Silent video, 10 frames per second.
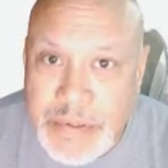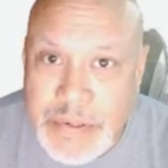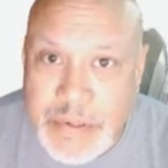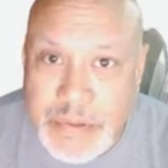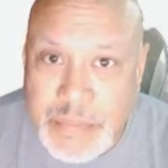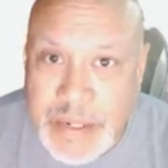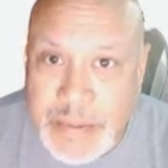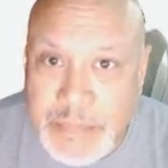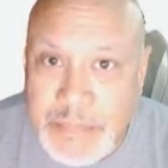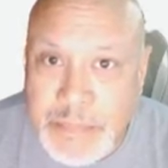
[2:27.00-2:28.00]
social
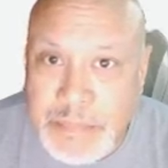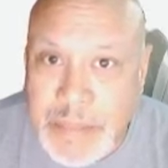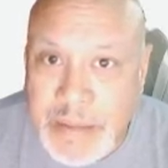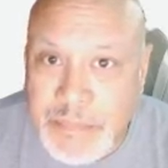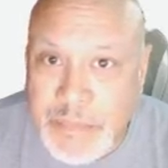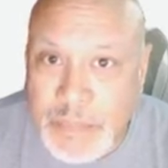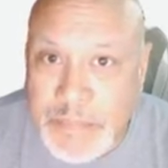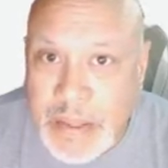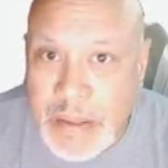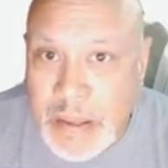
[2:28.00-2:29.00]
media platform.
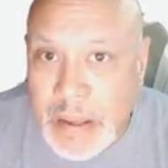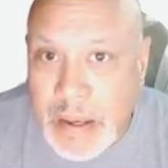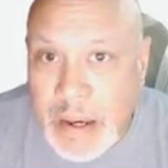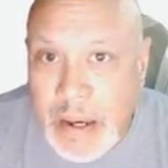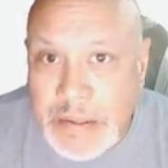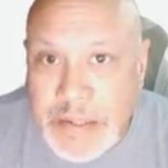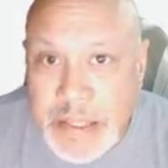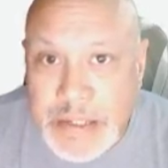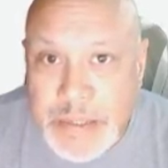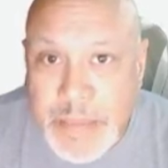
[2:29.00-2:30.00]

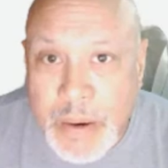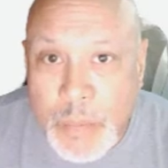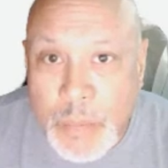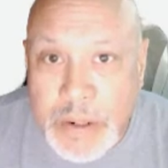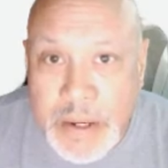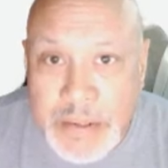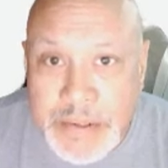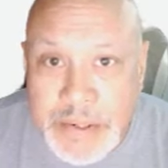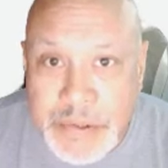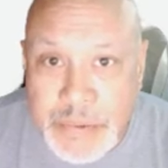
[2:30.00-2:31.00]
Tell us about what
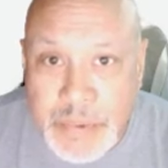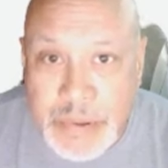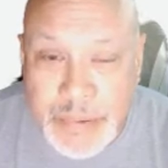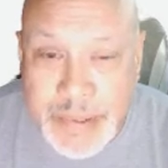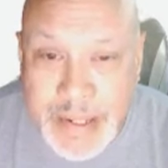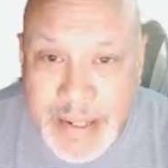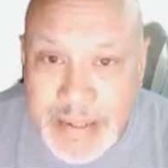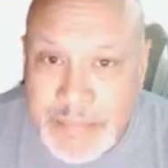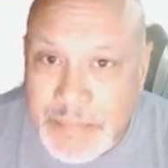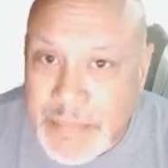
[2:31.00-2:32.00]
content you will
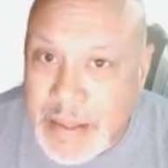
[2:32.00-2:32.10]
create.